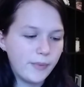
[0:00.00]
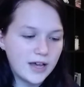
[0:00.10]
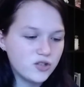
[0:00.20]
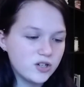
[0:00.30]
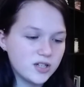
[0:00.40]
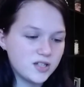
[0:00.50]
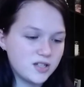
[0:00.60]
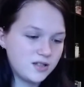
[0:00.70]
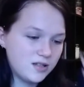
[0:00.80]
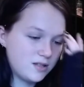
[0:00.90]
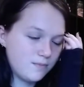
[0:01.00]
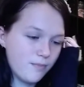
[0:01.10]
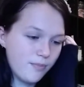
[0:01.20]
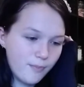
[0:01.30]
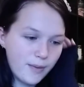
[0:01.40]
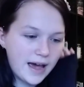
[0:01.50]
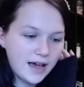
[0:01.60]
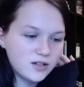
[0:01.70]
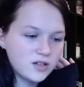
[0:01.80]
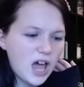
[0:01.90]

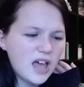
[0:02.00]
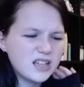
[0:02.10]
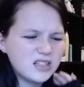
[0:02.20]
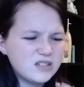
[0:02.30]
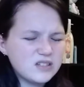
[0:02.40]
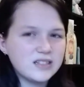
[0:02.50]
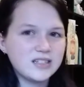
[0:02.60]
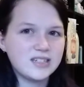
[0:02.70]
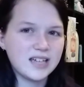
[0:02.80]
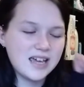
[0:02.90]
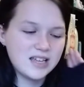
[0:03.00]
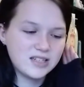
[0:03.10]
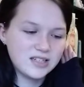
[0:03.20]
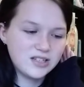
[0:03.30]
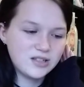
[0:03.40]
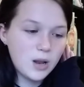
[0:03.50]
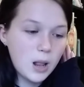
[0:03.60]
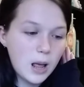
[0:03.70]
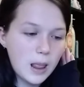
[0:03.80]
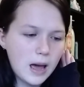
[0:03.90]

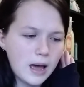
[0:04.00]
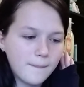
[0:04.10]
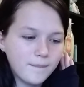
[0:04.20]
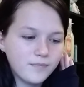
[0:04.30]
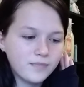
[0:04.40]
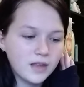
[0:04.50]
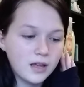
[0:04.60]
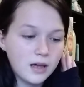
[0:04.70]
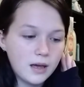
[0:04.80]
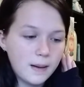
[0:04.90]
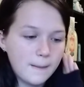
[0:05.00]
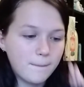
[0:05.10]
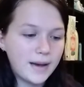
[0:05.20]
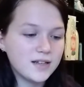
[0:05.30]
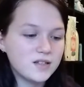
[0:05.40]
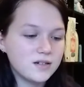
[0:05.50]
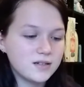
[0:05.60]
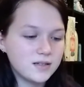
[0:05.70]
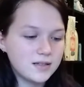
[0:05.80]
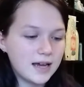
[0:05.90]

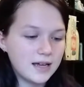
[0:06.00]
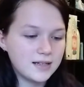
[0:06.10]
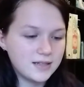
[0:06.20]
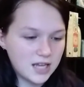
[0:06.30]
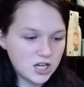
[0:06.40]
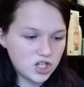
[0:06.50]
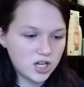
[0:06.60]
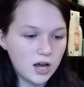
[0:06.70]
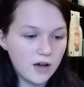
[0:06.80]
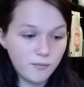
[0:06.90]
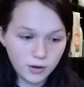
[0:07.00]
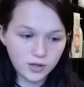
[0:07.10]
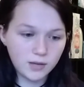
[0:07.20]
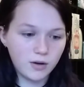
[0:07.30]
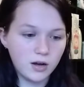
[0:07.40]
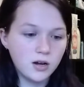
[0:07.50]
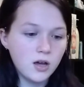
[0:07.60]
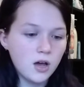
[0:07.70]
bastardization of Pokemon.